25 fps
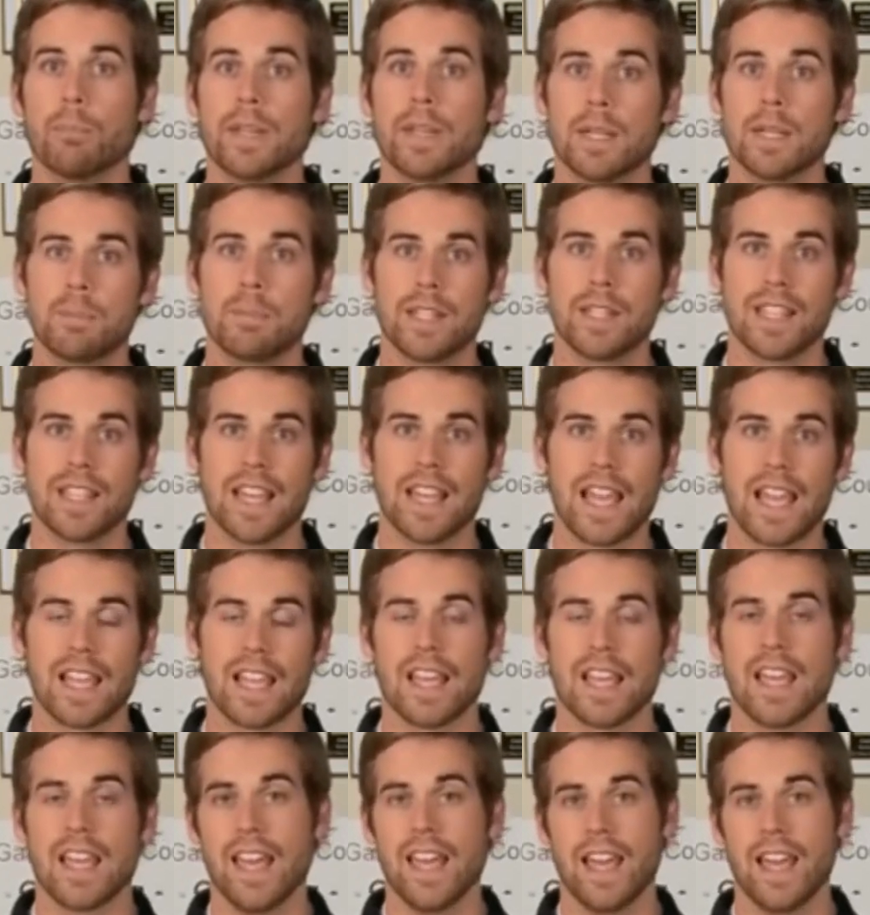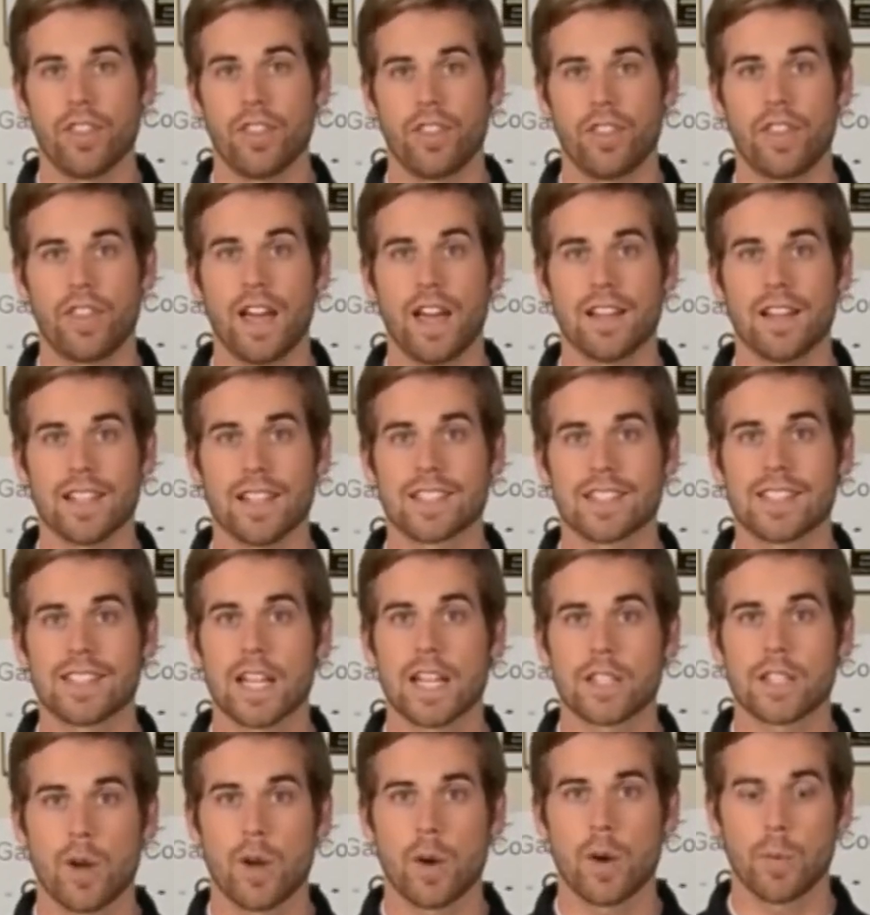BPA and phthalates.
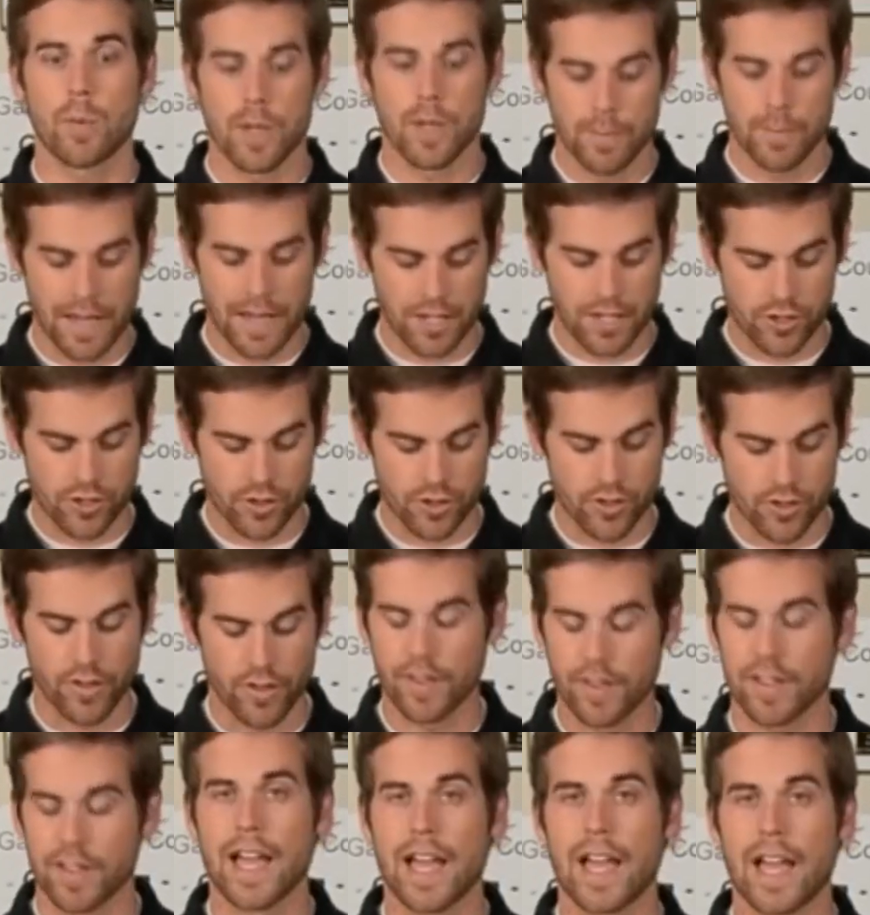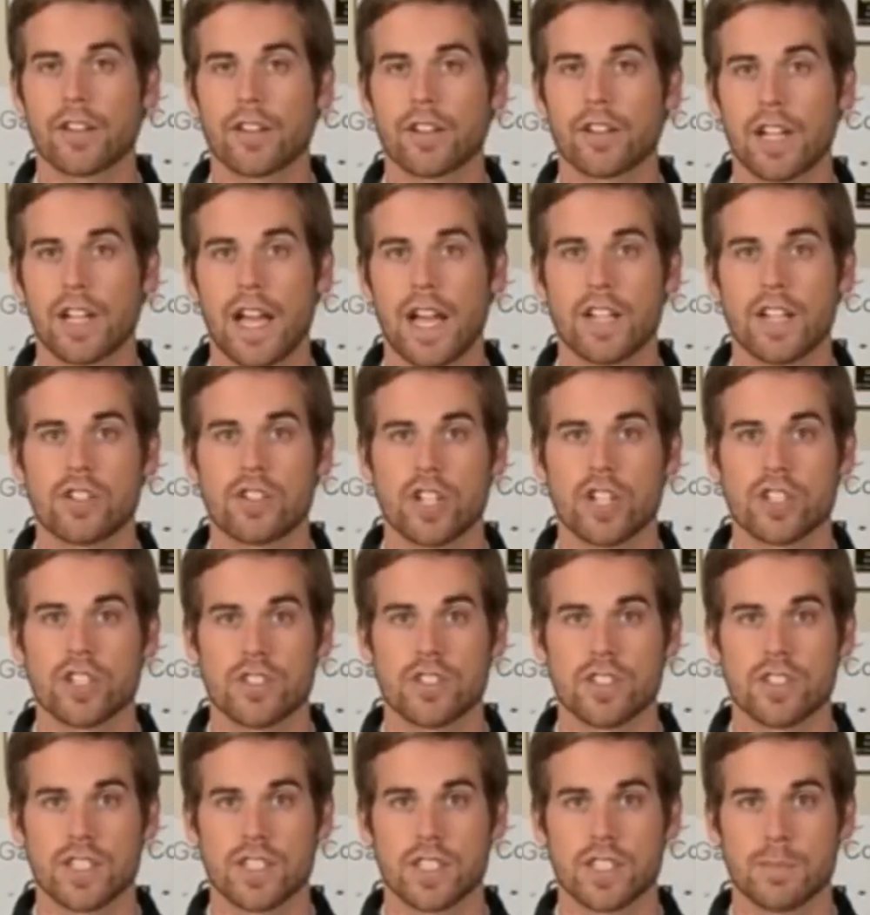That's why we make sure that the Geigerrig
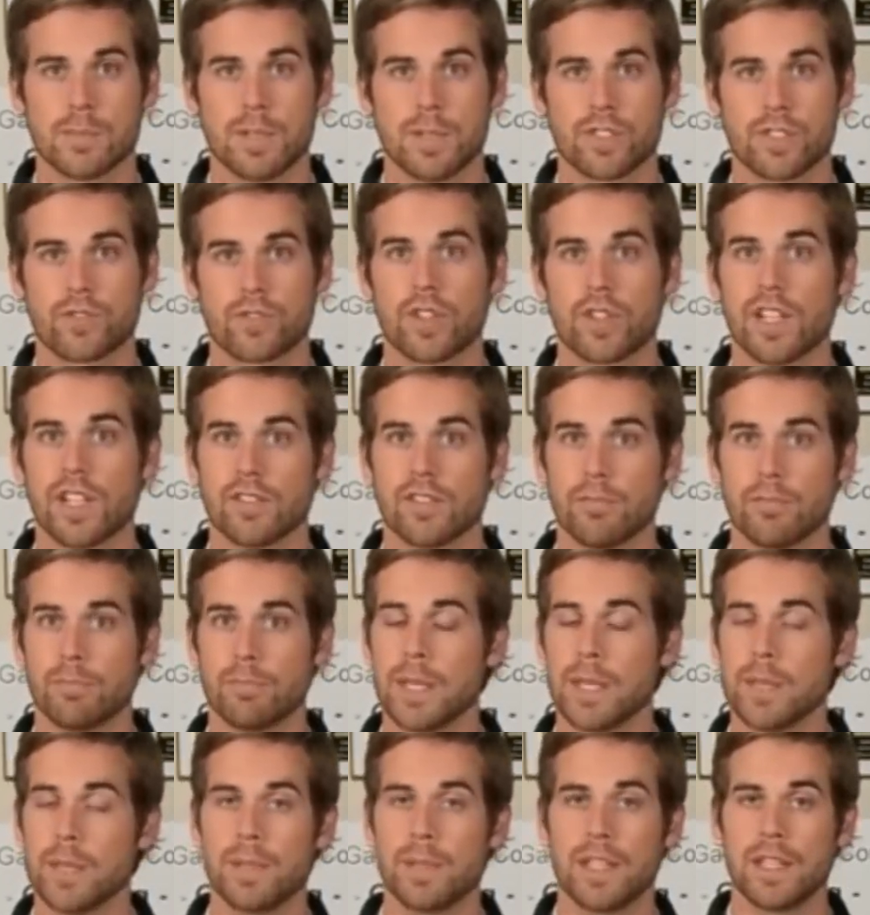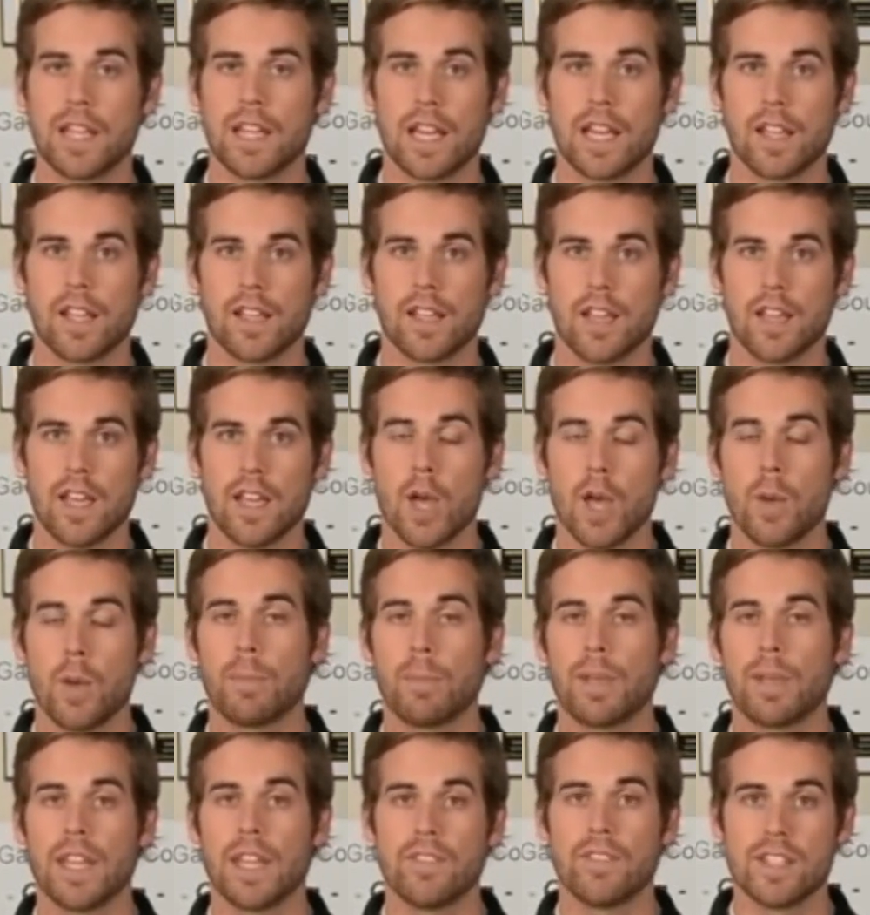hydration system is free of BPA,
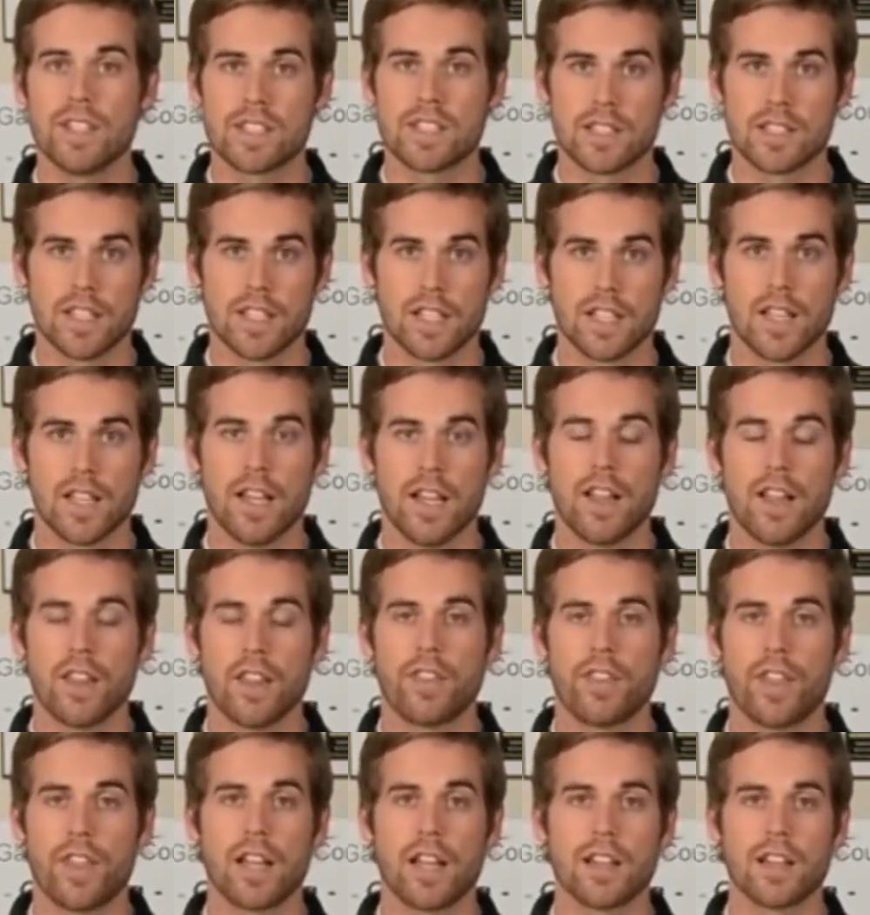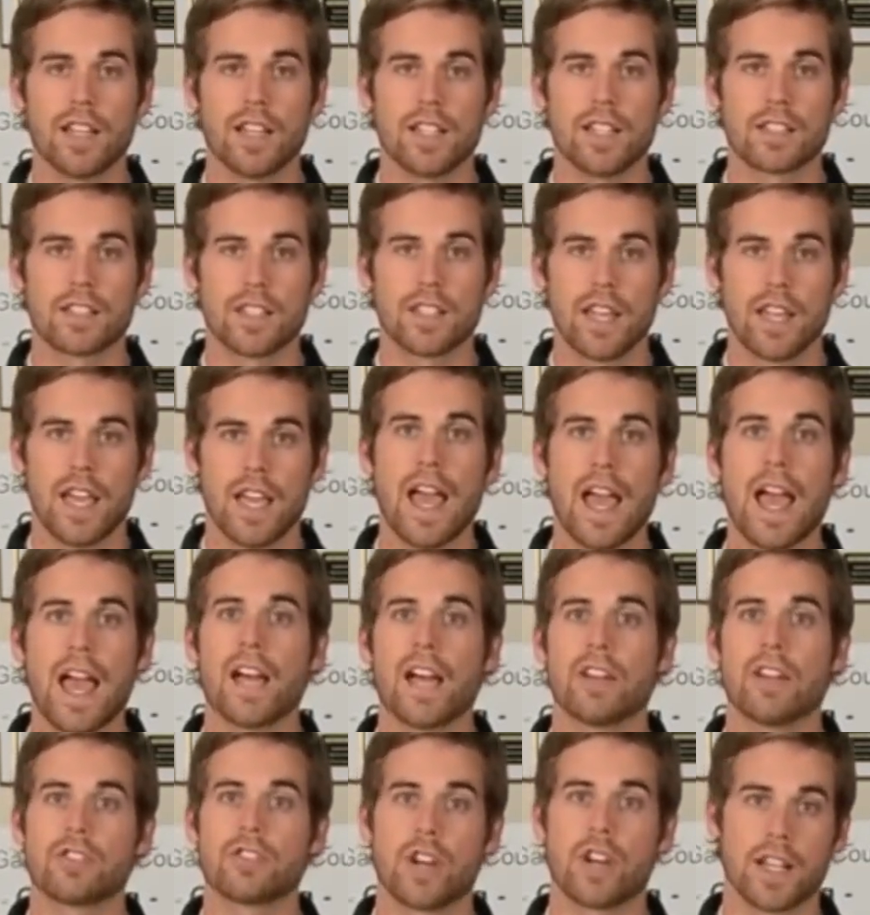PVC, phthalates,
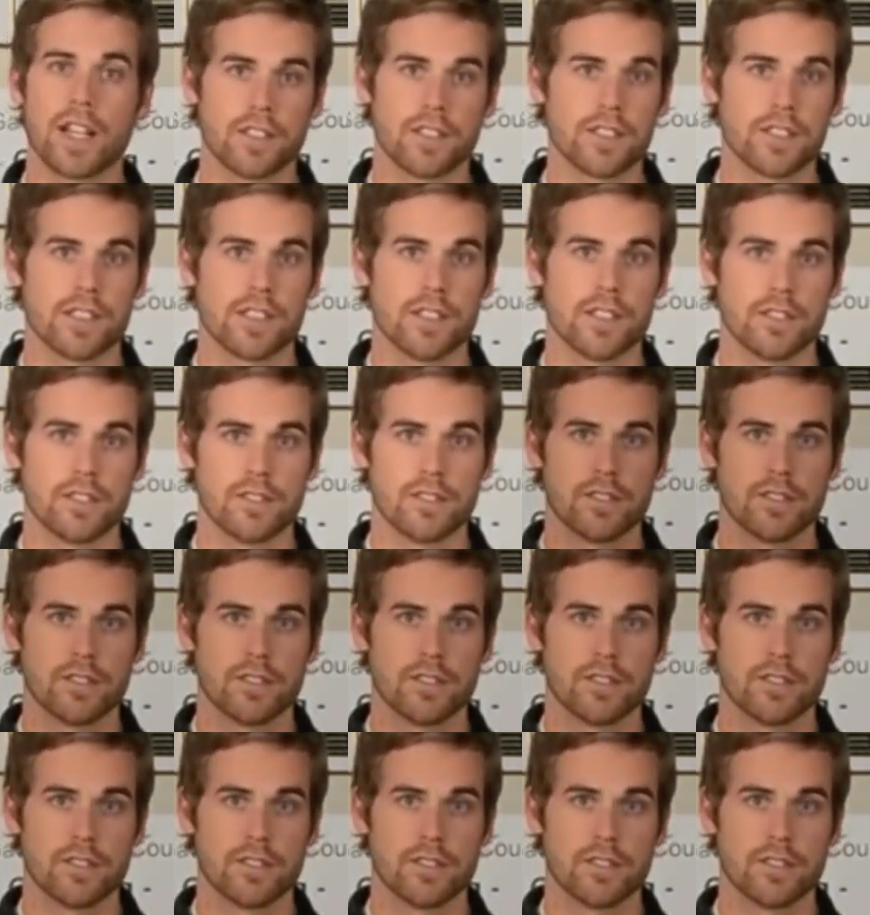and triclosan.